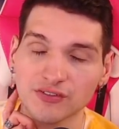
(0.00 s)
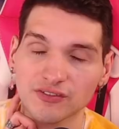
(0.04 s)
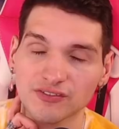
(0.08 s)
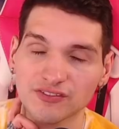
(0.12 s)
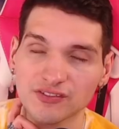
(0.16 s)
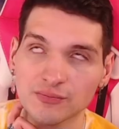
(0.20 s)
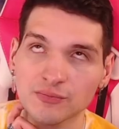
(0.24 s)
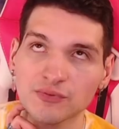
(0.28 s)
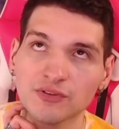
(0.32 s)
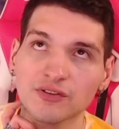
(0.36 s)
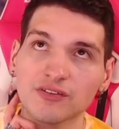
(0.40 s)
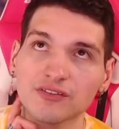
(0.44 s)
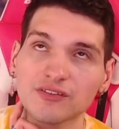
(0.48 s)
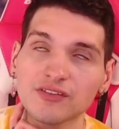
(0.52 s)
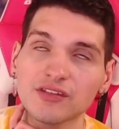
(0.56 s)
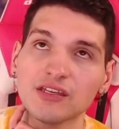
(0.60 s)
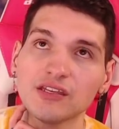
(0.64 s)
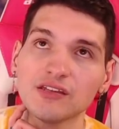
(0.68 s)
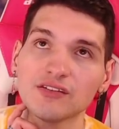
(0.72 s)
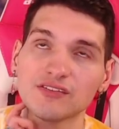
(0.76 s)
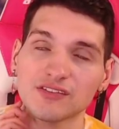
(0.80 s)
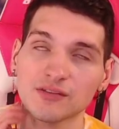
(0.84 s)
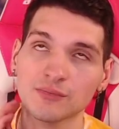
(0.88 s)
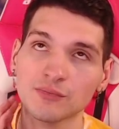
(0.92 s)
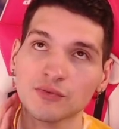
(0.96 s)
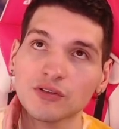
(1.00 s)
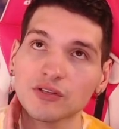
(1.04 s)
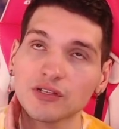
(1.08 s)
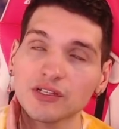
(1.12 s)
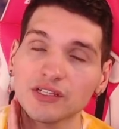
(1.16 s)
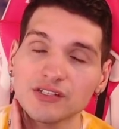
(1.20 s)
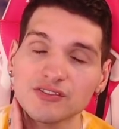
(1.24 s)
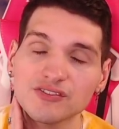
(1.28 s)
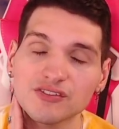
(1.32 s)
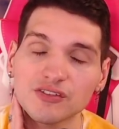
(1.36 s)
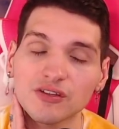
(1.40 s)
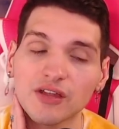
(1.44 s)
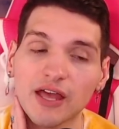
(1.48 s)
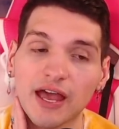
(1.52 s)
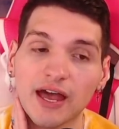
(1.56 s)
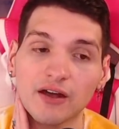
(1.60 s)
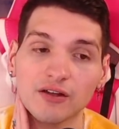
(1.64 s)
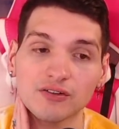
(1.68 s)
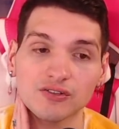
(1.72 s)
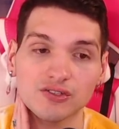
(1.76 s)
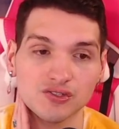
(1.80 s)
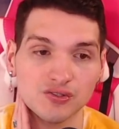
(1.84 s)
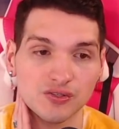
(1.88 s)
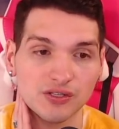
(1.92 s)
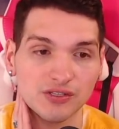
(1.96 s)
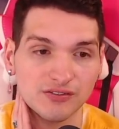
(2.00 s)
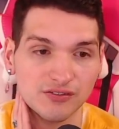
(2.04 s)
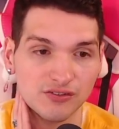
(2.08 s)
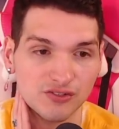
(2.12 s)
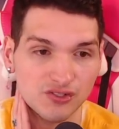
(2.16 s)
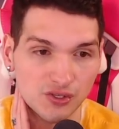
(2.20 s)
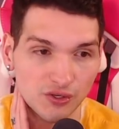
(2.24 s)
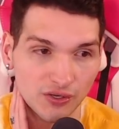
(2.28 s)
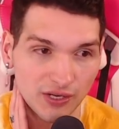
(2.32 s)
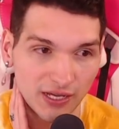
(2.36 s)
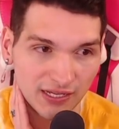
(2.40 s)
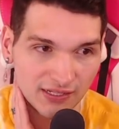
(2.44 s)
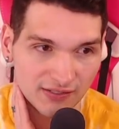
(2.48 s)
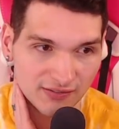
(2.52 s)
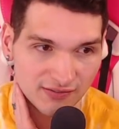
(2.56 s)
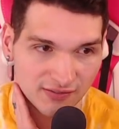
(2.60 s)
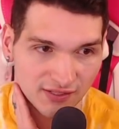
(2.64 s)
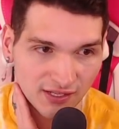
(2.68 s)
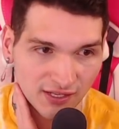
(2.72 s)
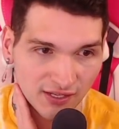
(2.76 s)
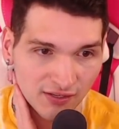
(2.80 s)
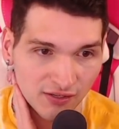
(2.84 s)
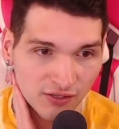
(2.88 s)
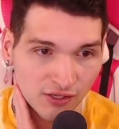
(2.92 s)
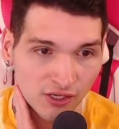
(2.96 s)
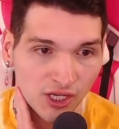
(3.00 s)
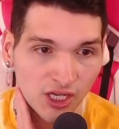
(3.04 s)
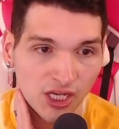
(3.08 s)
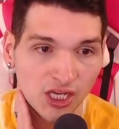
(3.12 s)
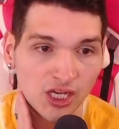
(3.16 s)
to how Teresa Giudice did,